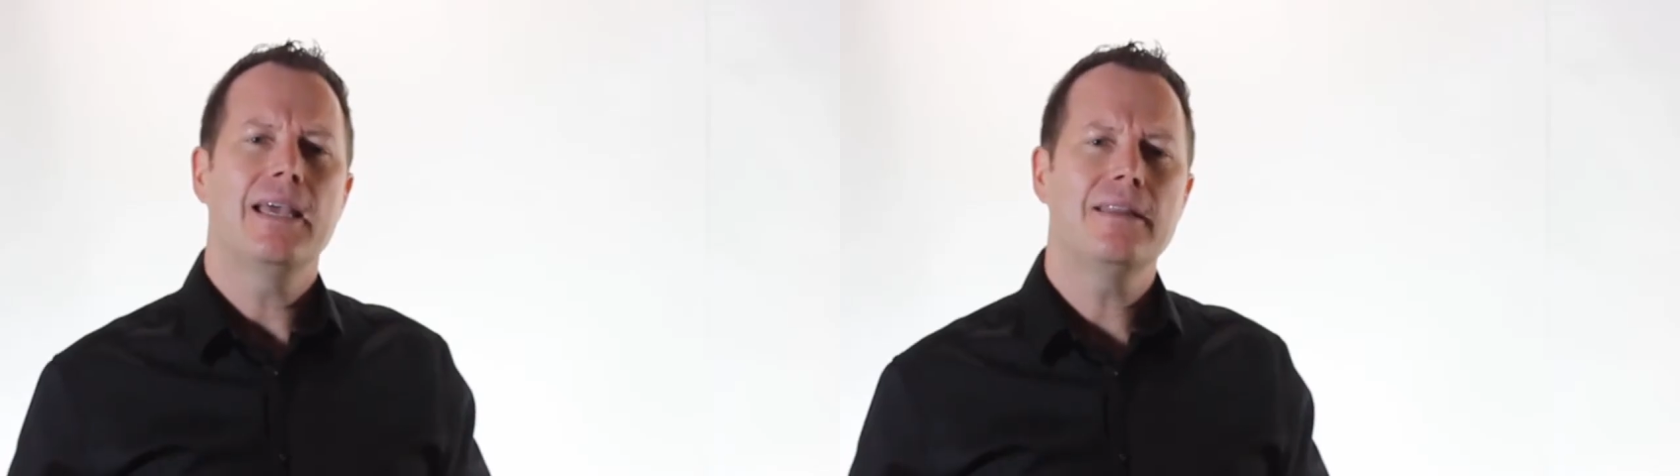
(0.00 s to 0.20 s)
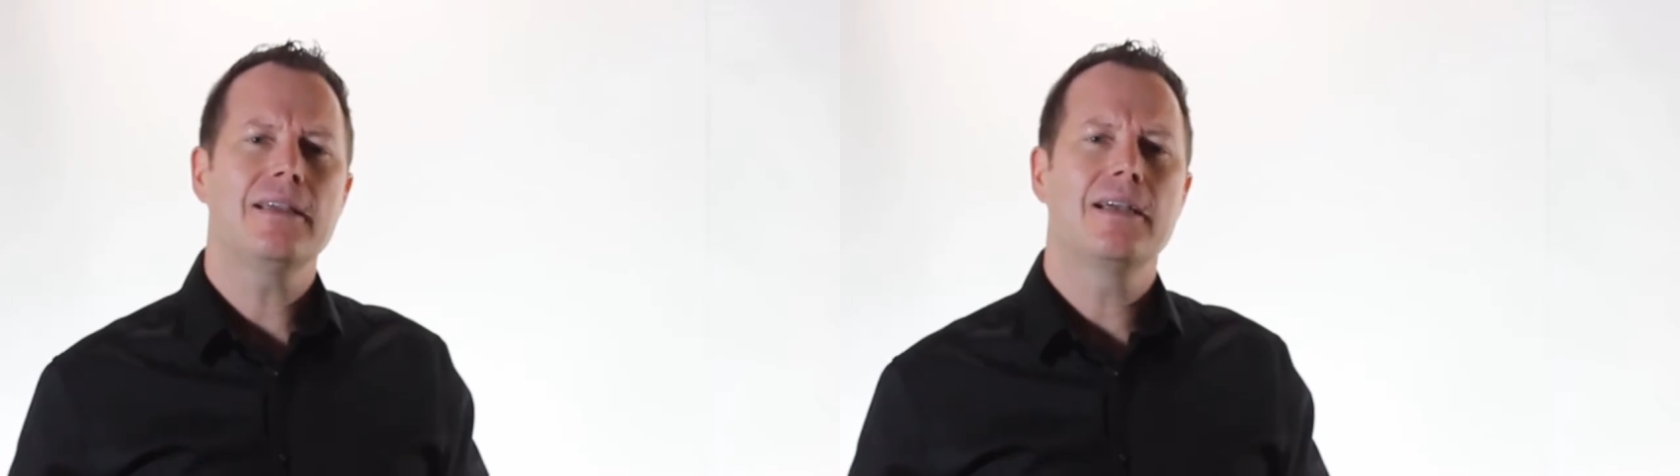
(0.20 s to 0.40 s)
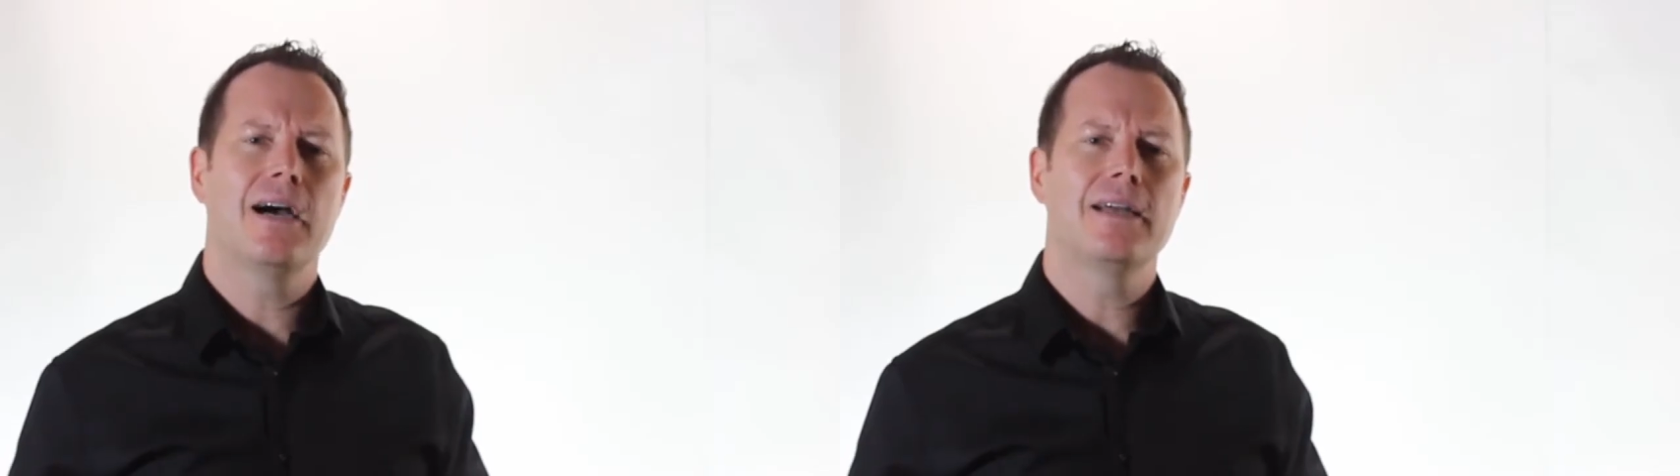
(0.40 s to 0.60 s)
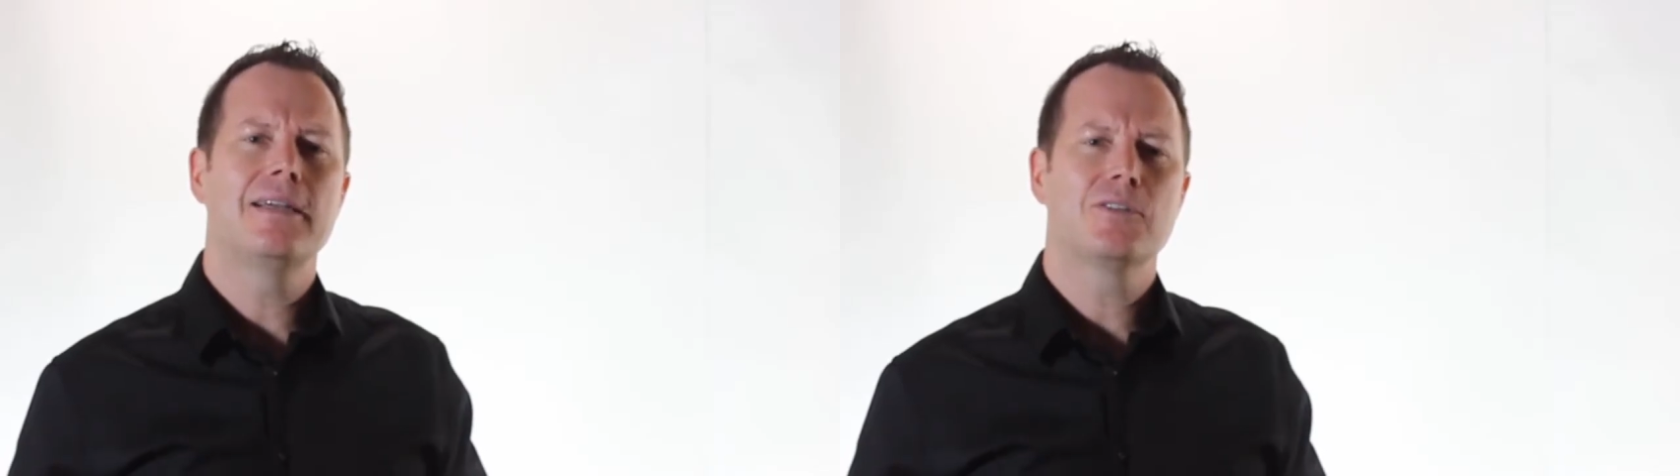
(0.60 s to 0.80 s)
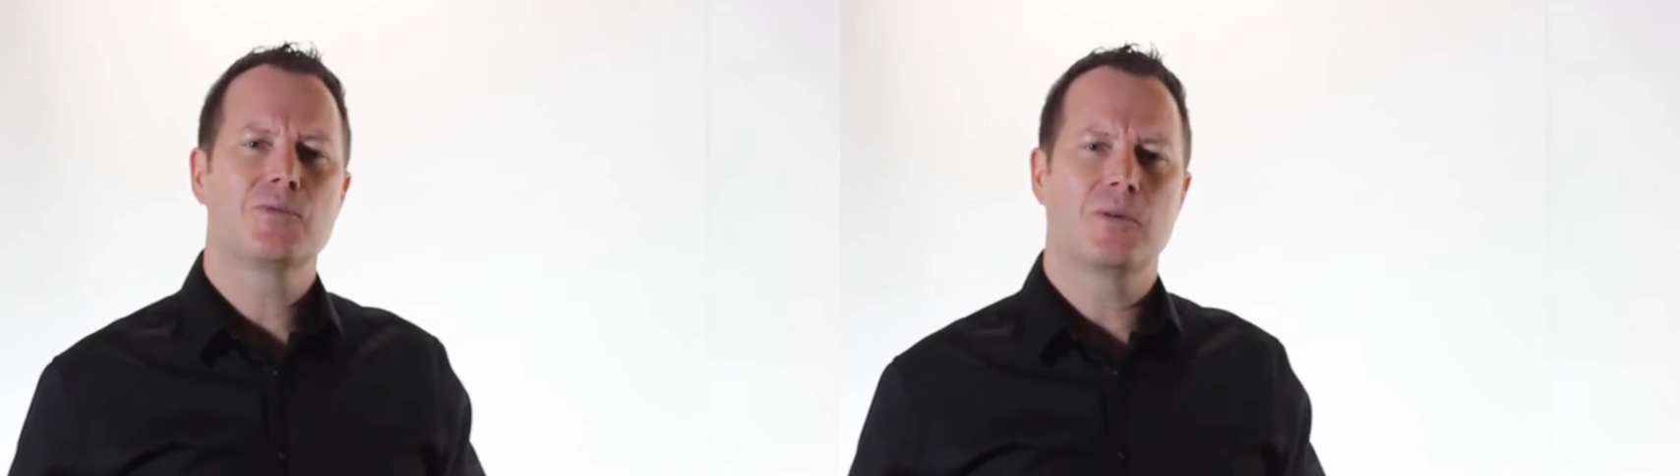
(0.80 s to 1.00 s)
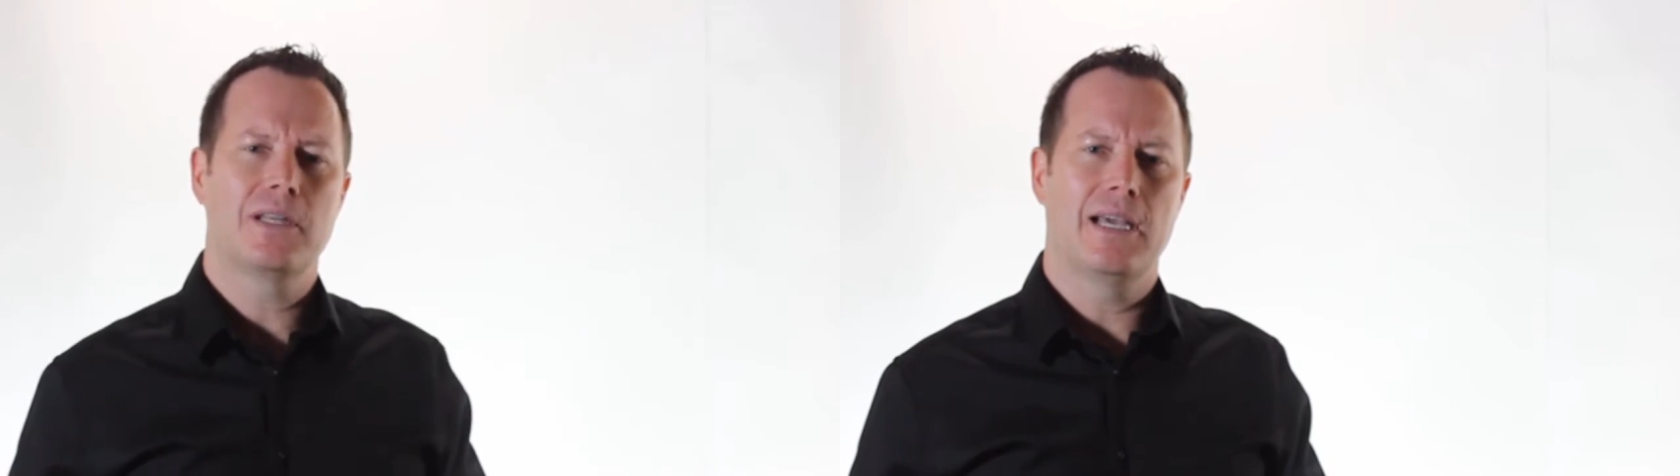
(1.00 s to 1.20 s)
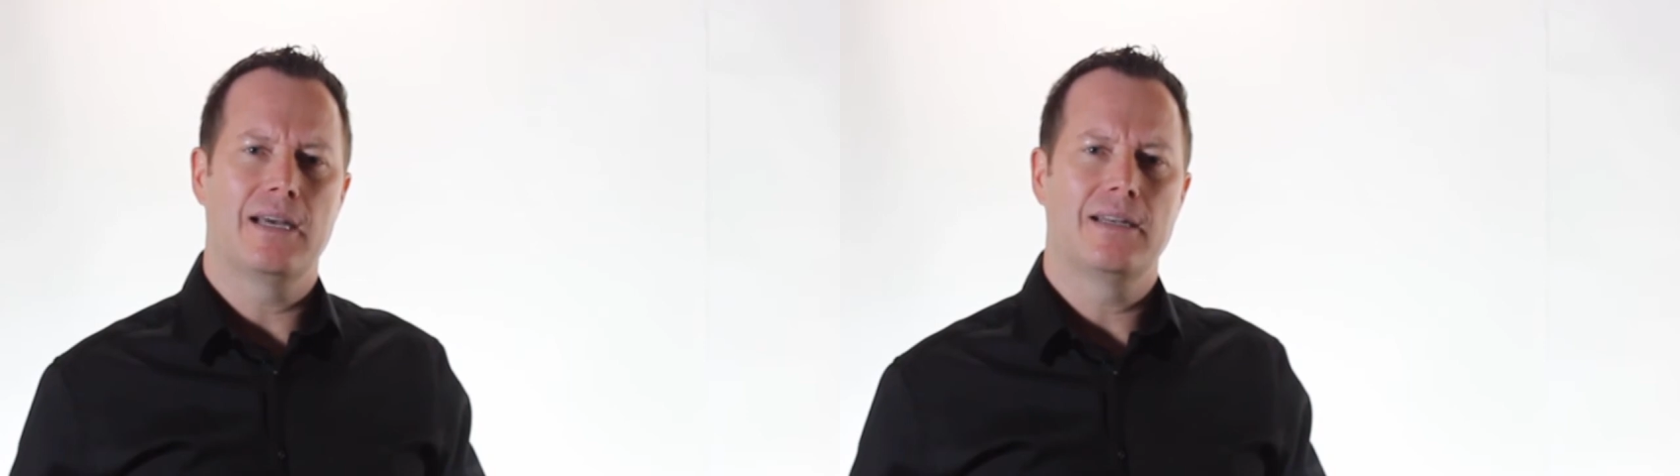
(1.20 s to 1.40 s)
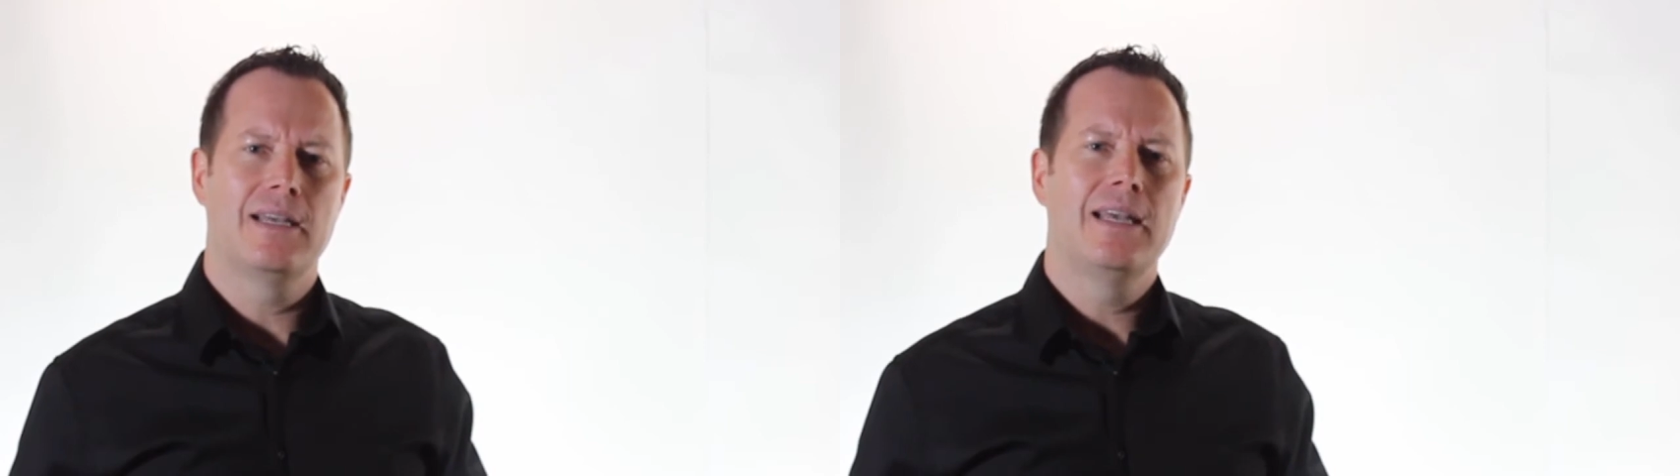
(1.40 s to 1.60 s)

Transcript: In the guide, here's what he had.